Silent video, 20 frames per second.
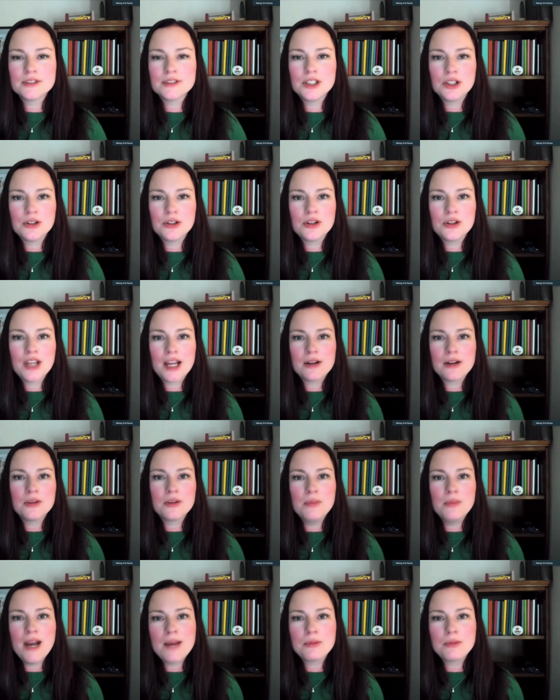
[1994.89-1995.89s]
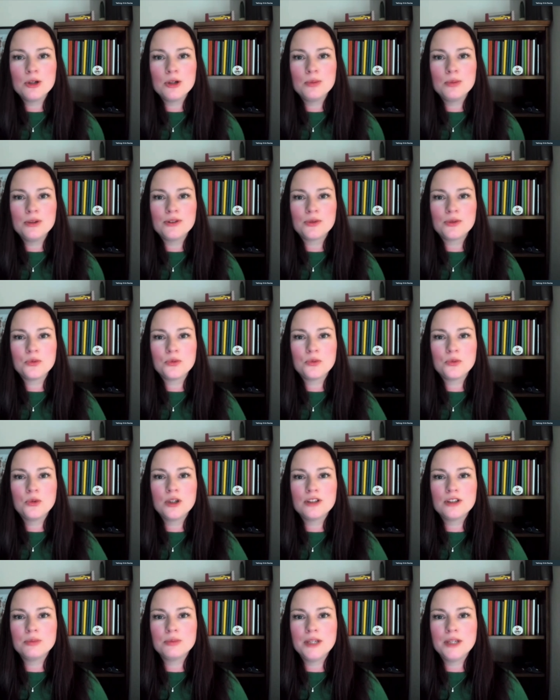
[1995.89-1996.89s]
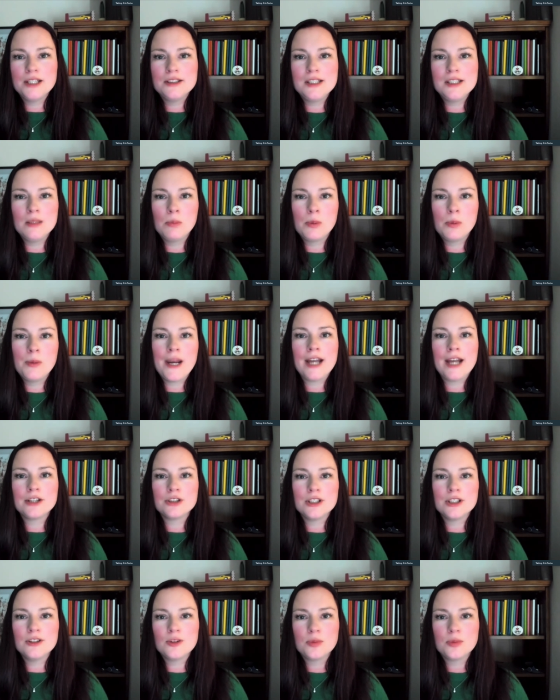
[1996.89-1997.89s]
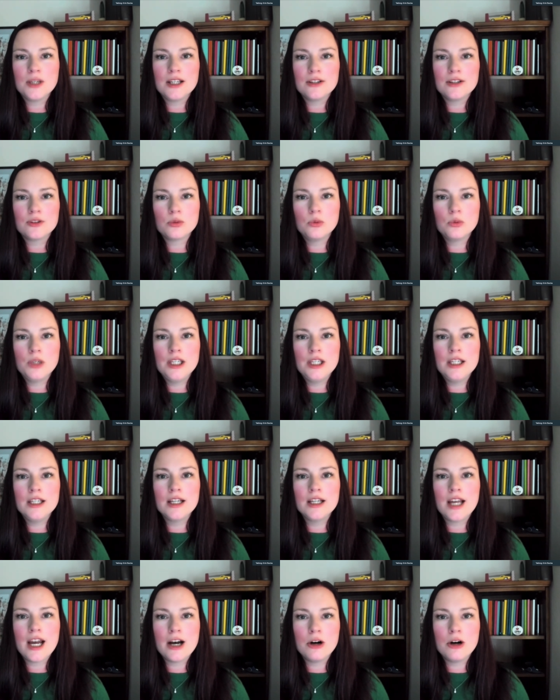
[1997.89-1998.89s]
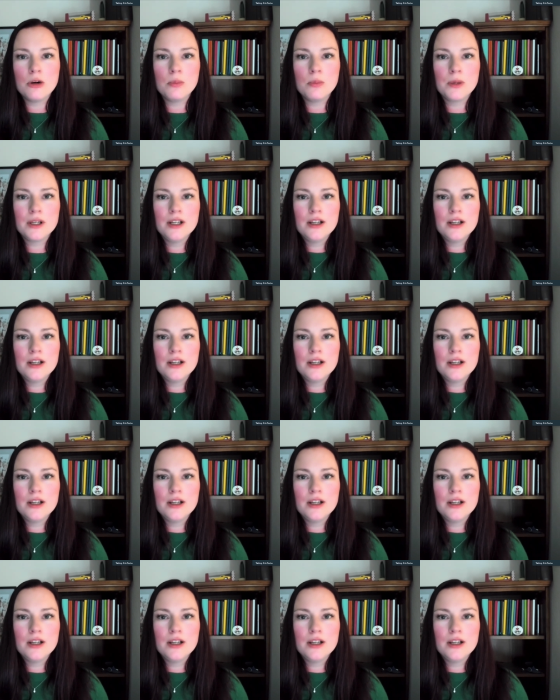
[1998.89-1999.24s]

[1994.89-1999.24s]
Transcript: You know, that the MAP group is one of my deep passions because we help